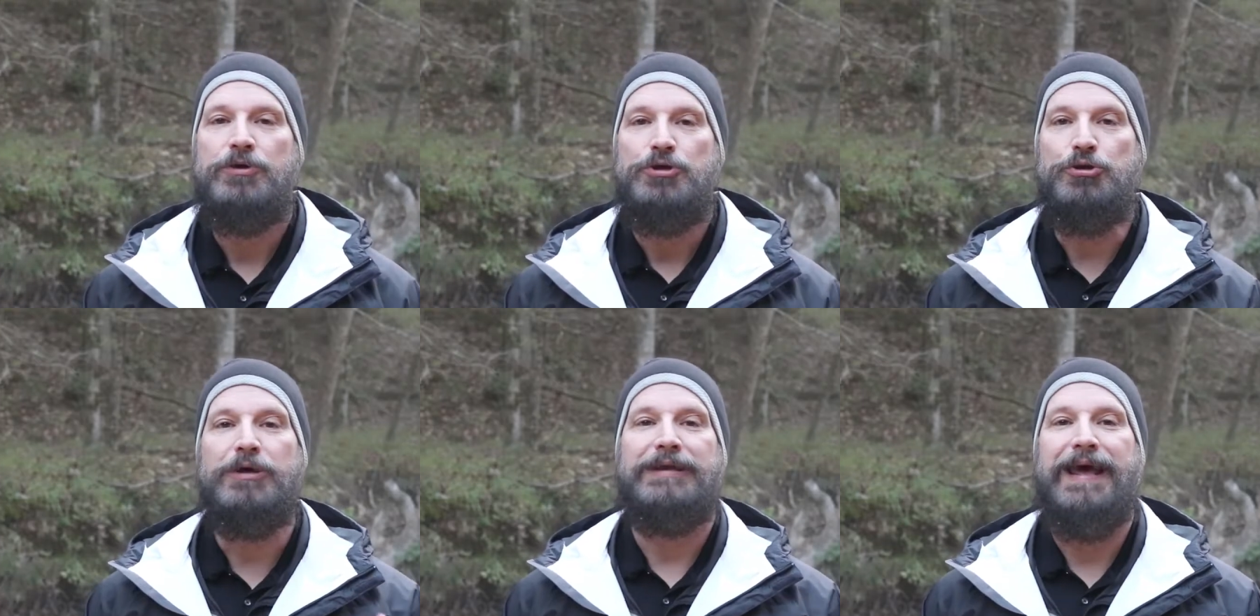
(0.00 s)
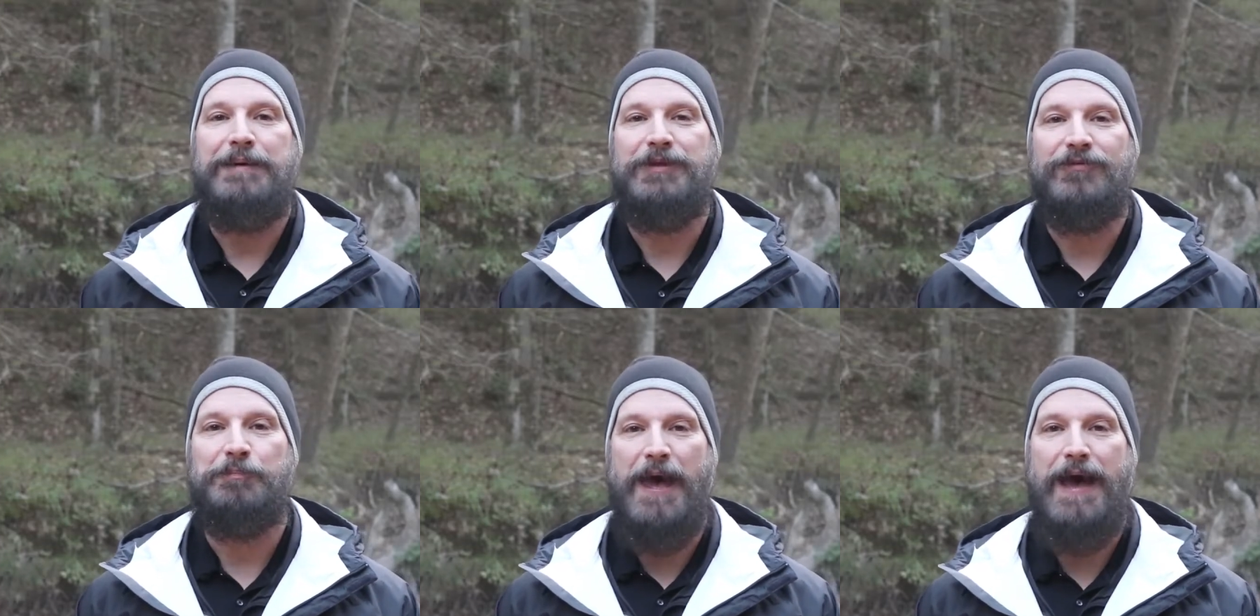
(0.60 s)
You could name
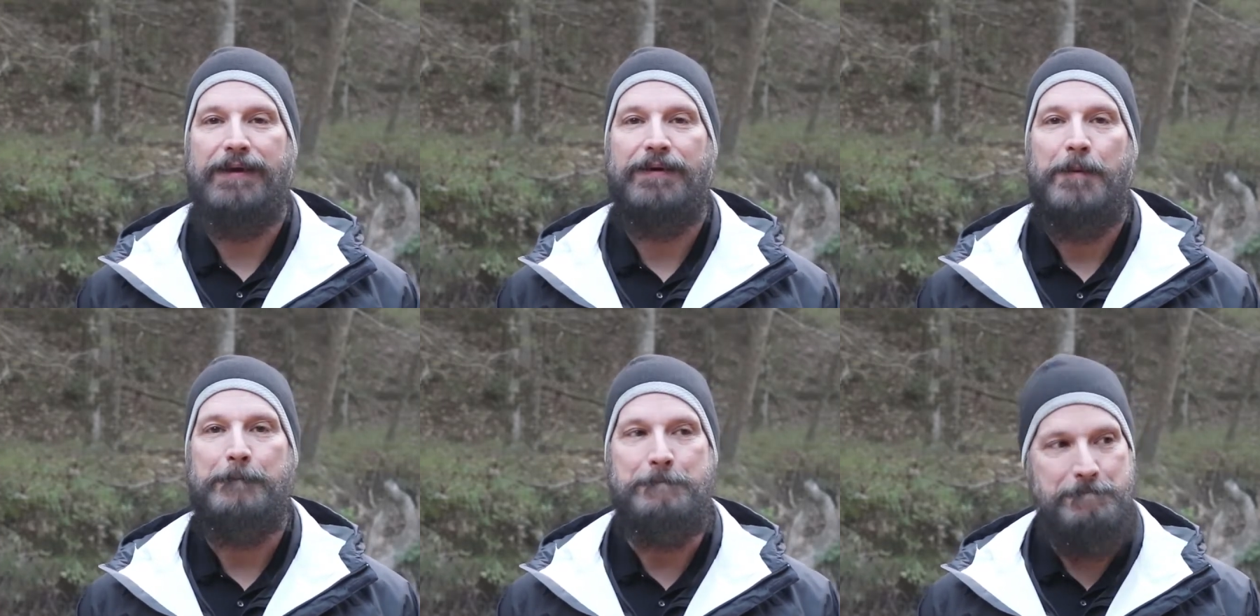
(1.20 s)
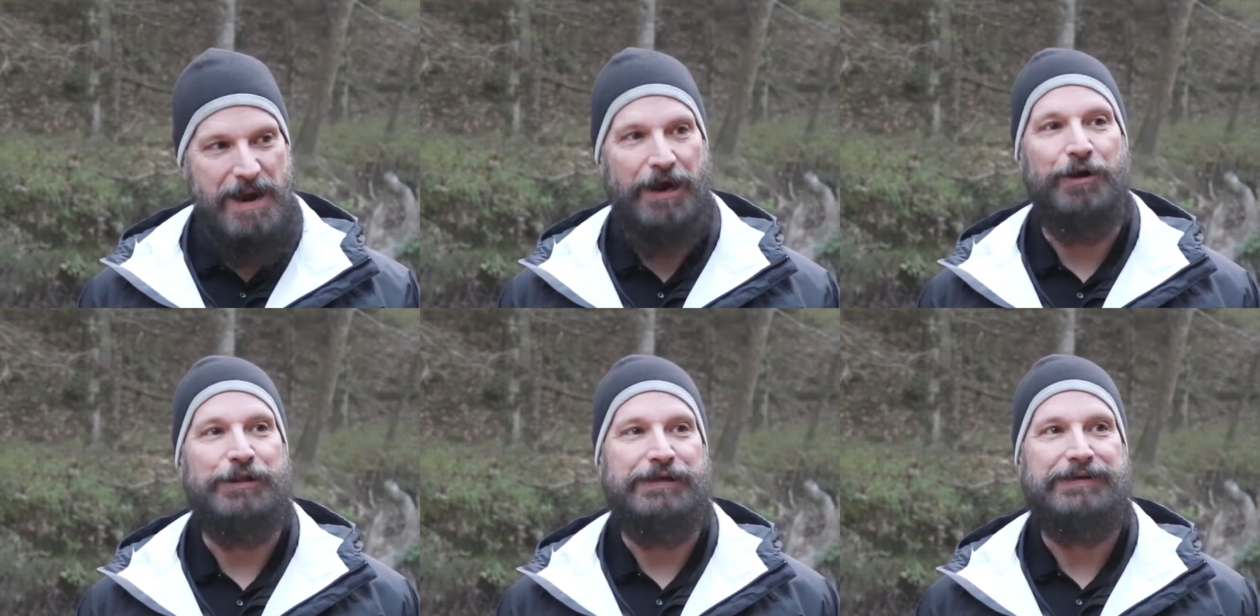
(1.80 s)
this pack
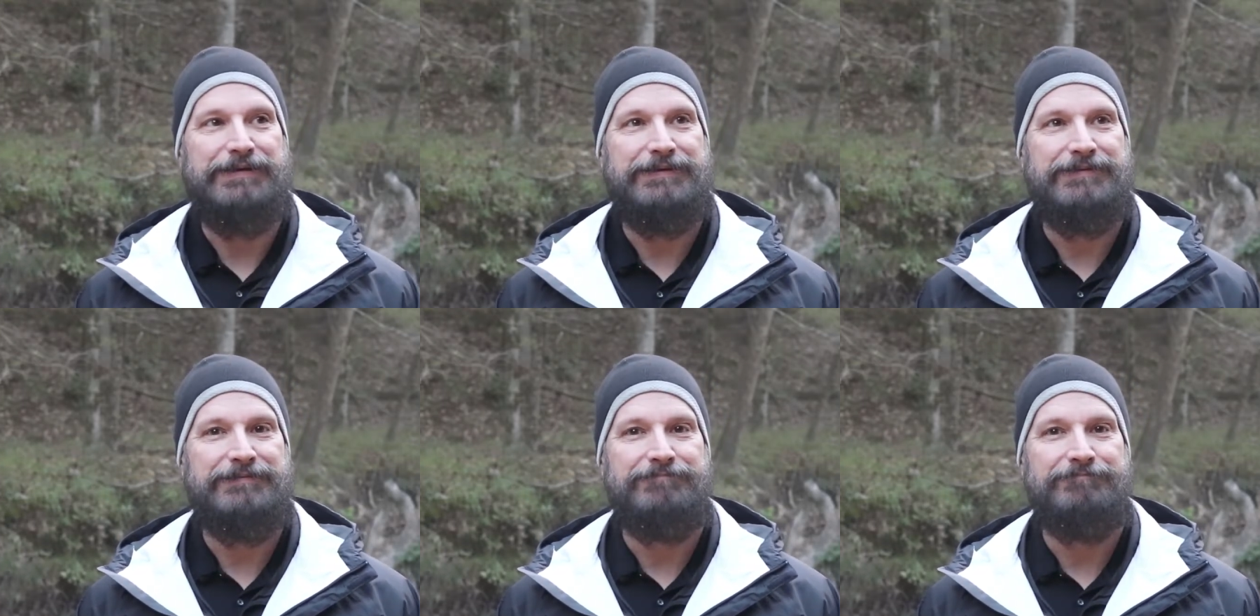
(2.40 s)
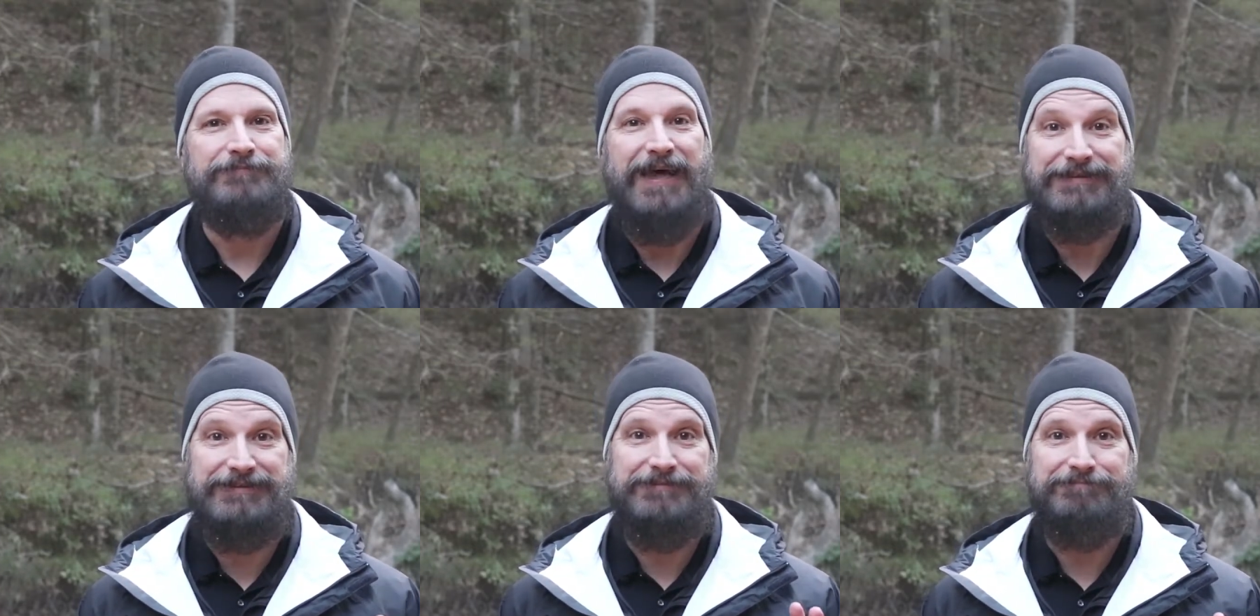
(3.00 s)
Marilyn.
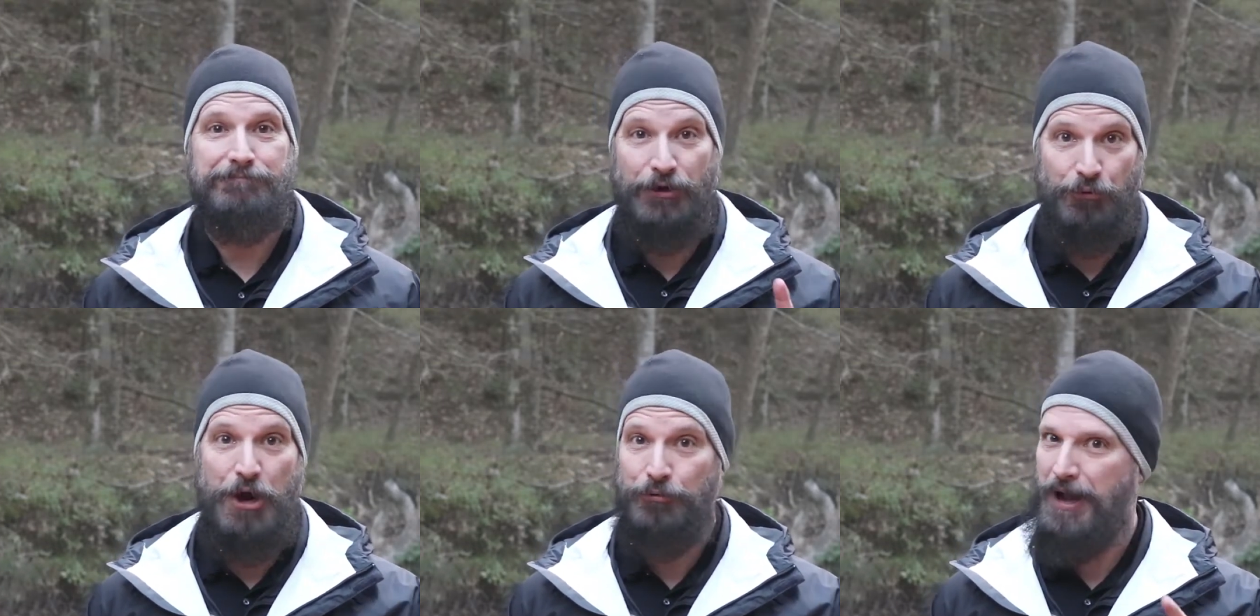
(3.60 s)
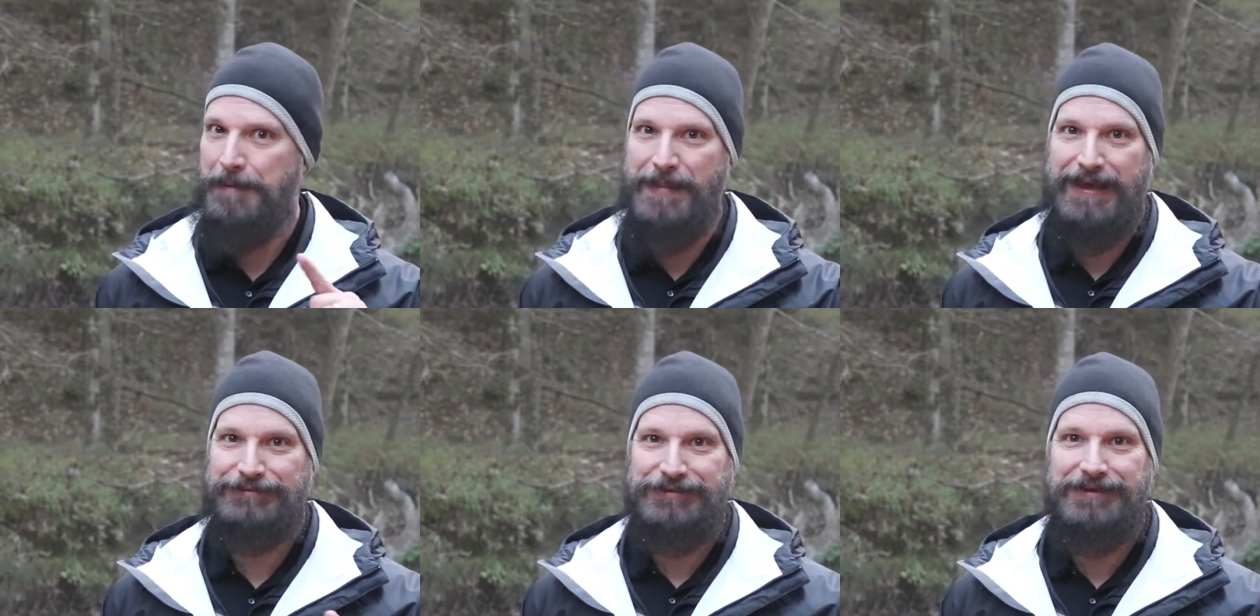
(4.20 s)
That's Monroe, not
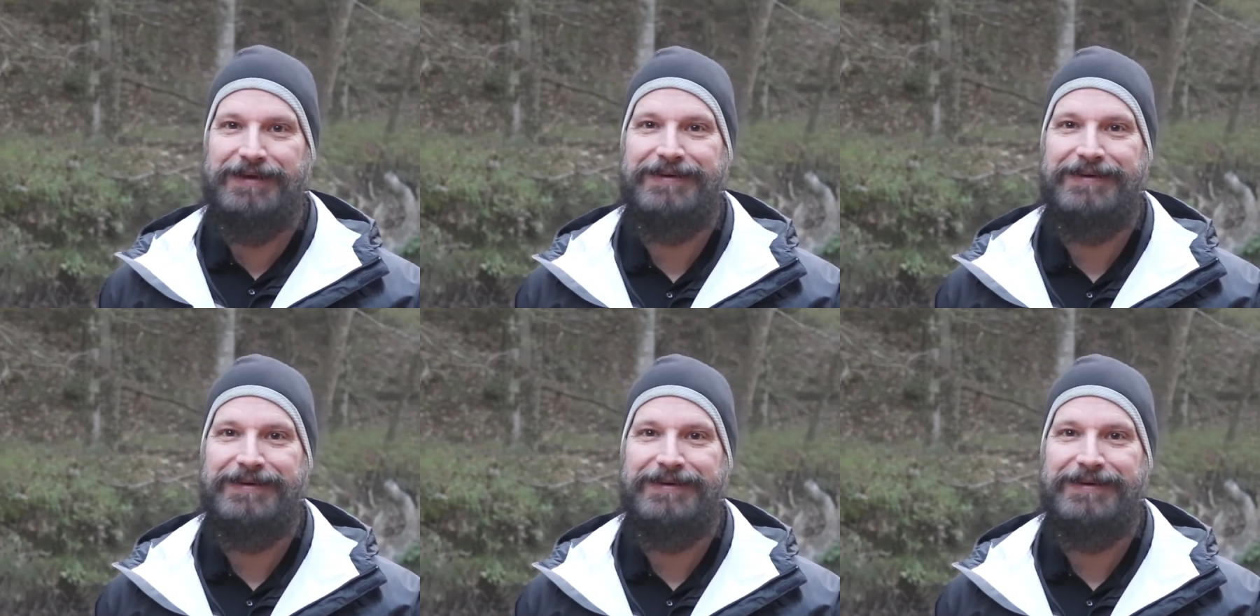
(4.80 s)
Manson.